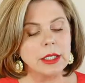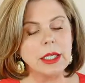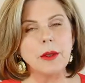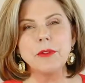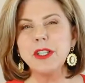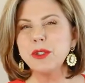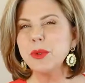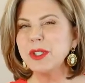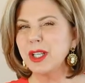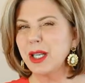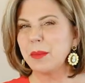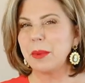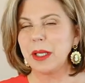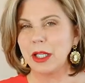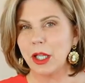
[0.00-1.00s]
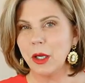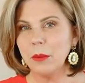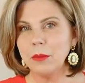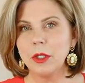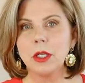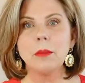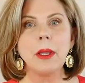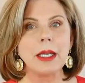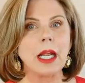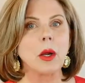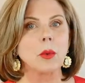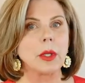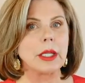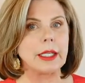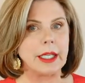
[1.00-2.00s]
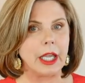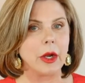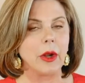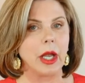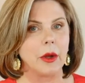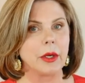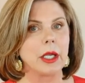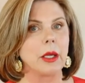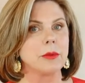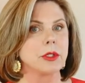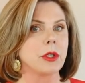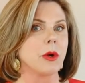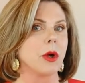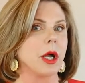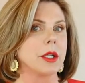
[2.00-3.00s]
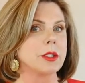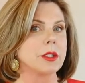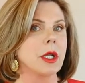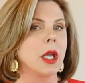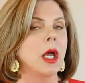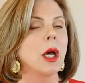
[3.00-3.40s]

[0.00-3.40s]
Now, if this was on a pillow, you may not really care how it comes across.